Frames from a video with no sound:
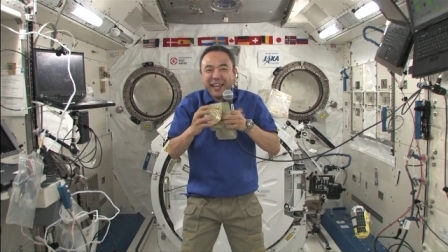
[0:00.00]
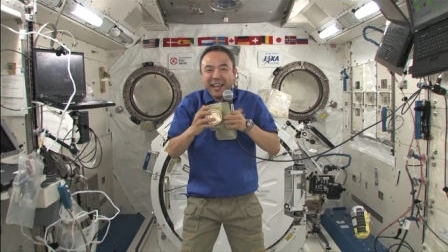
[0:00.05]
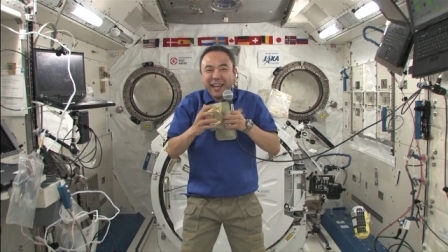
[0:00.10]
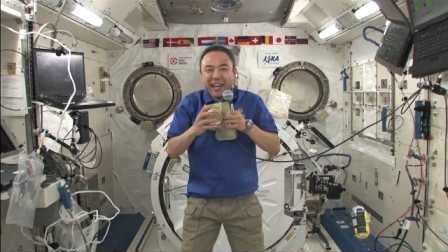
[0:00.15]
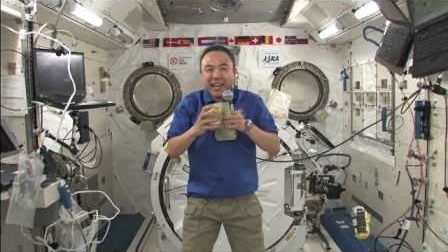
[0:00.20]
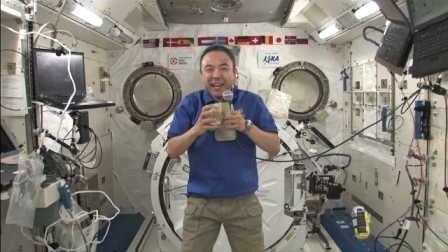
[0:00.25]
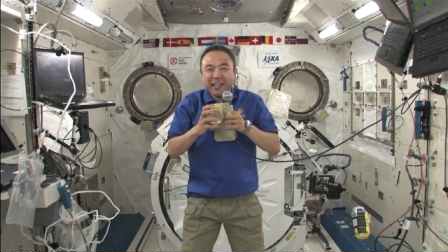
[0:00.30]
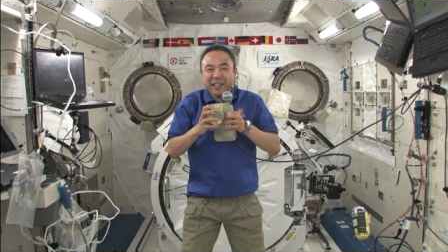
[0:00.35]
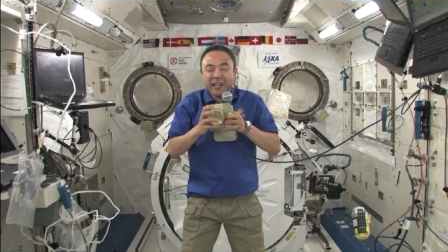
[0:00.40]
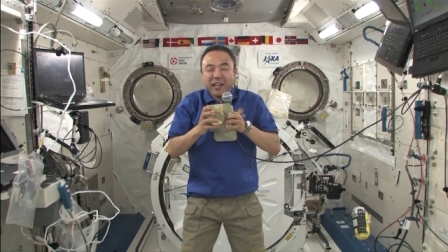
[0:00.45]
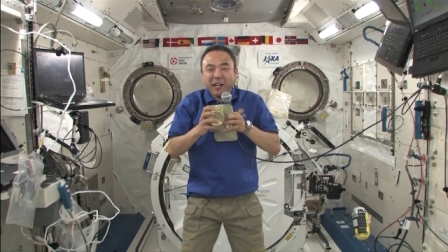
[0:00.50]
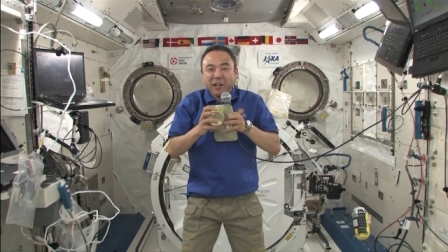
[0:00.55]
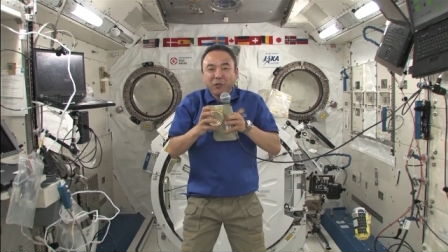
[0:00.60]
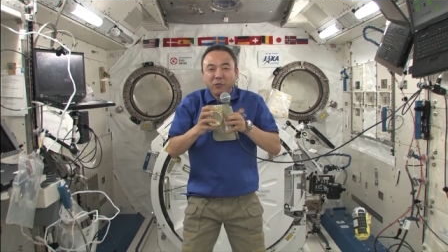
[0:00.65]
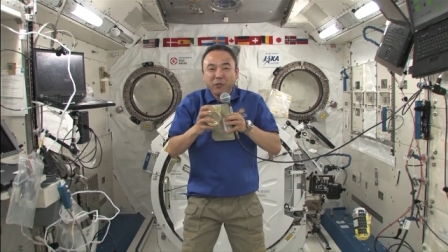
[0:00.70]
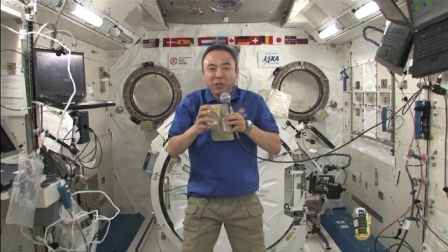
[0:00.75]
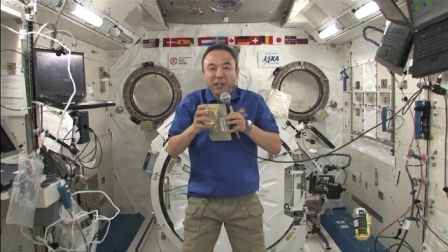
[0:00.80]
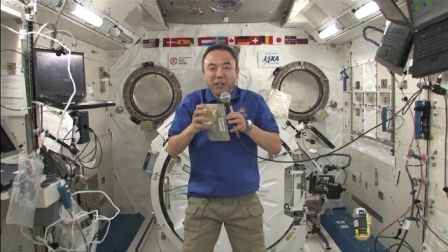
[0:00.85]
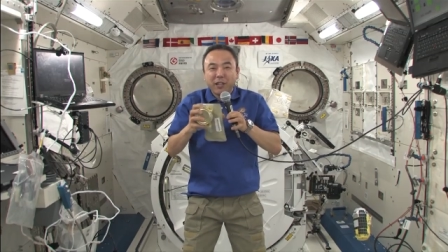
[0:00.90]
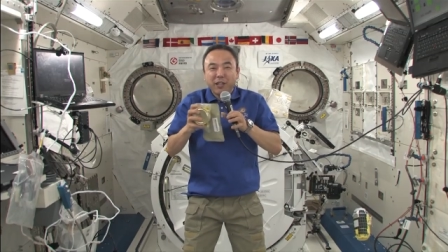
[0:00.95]
And uh,
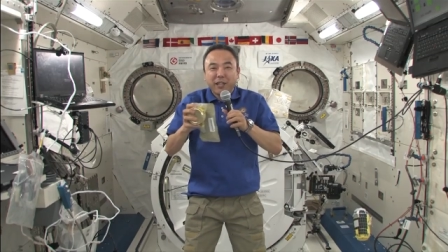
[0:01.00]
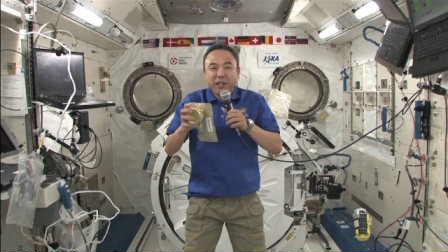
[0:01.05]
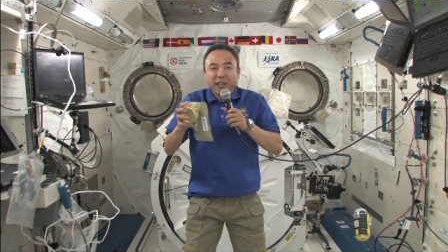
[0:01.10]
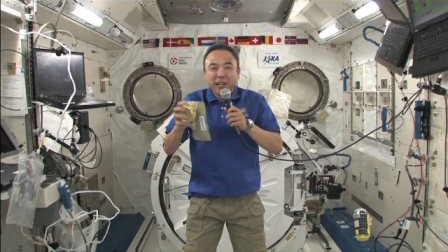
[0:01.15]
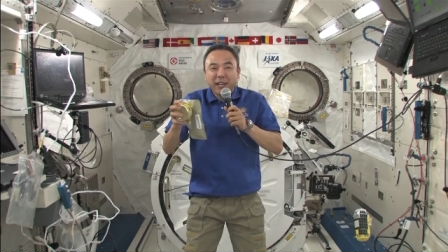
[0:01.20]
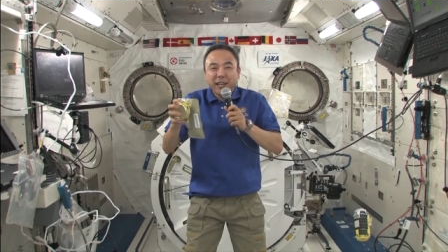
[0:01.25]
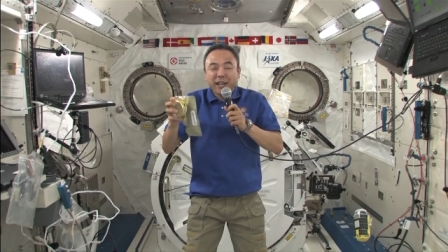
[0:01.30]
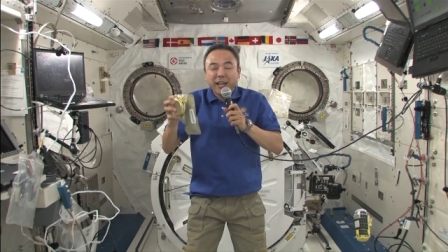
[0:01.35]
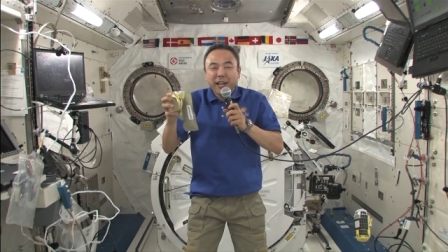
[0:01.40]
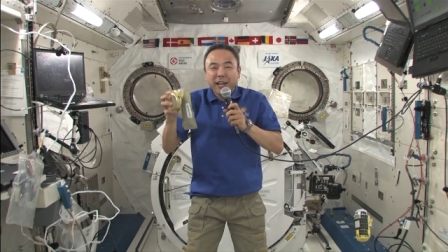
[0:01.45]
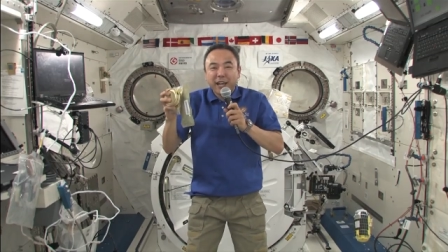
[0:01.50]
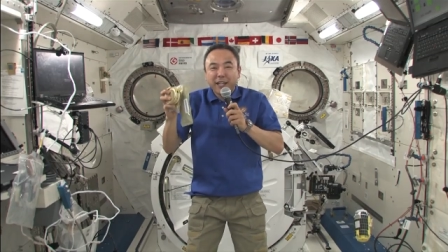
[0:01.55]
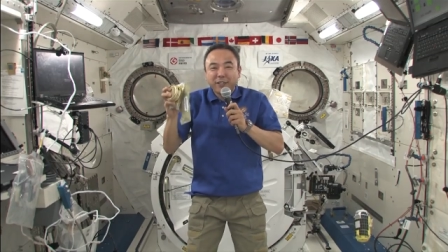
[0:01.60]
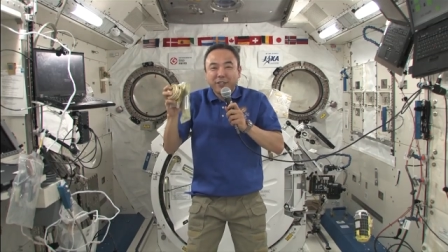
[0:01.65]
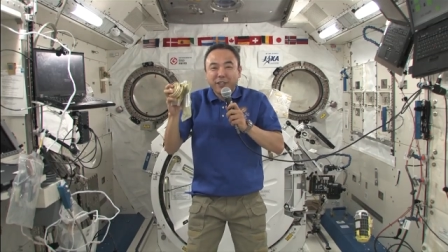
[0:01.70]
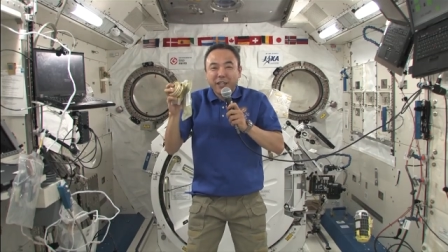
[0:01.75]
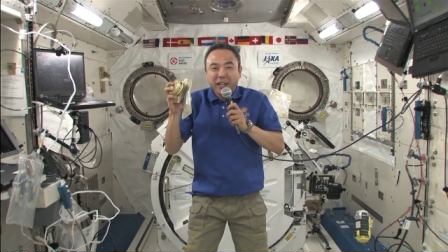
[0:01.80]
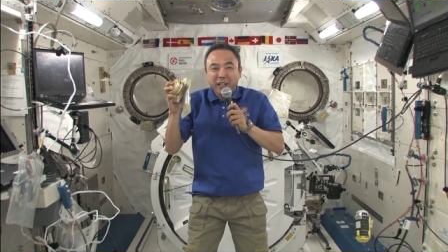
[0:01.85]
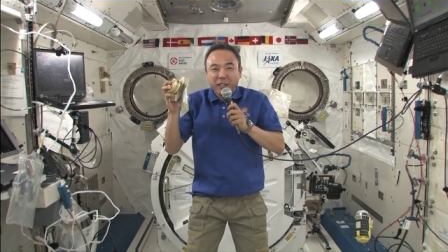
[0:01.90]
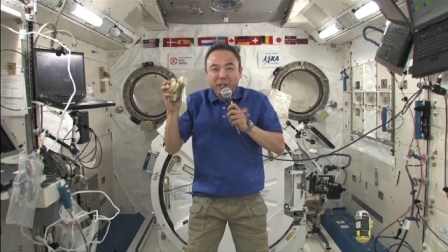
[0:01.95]
we, uh,
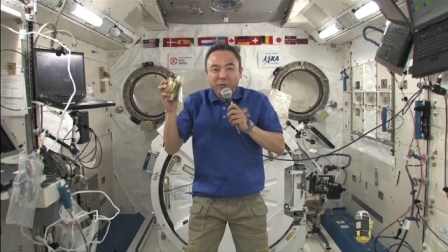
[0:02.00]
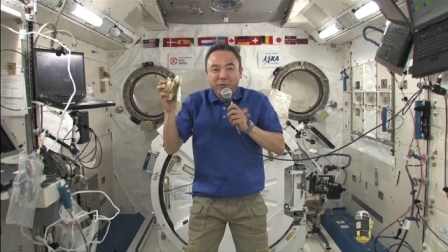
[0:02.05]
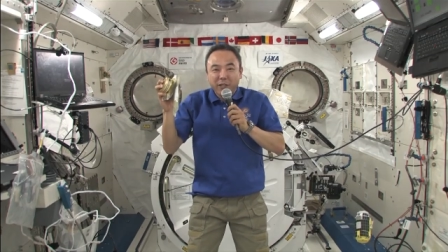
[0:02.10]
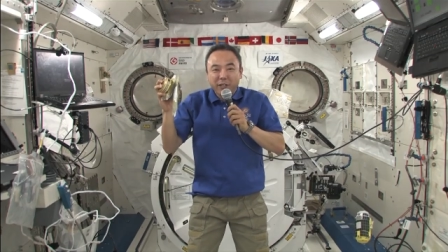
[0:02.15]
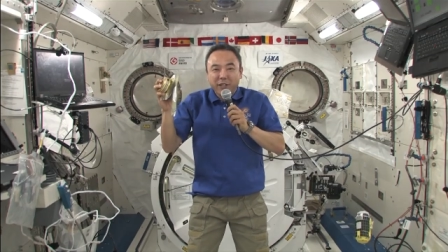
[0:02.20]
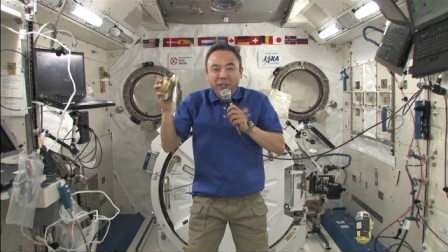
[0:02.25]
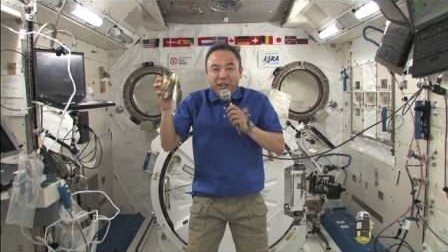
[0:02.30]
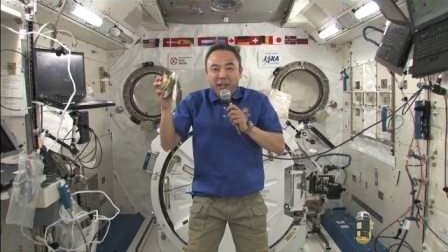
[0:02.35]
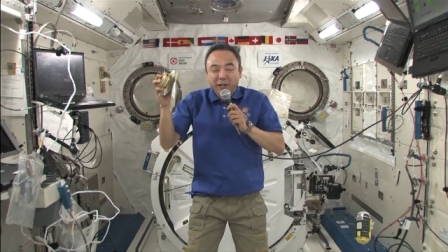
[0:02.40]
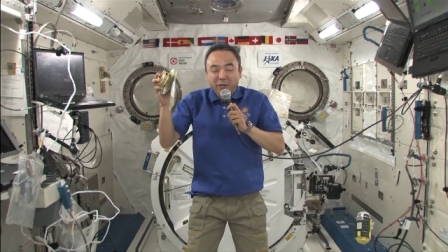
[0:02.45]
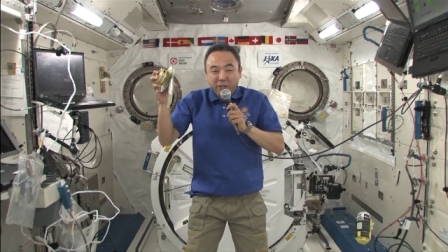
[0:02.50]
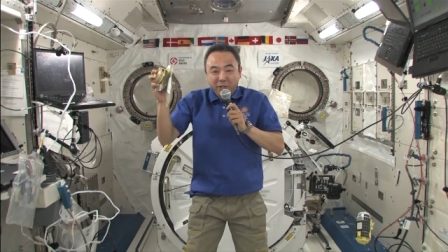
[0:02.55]
together with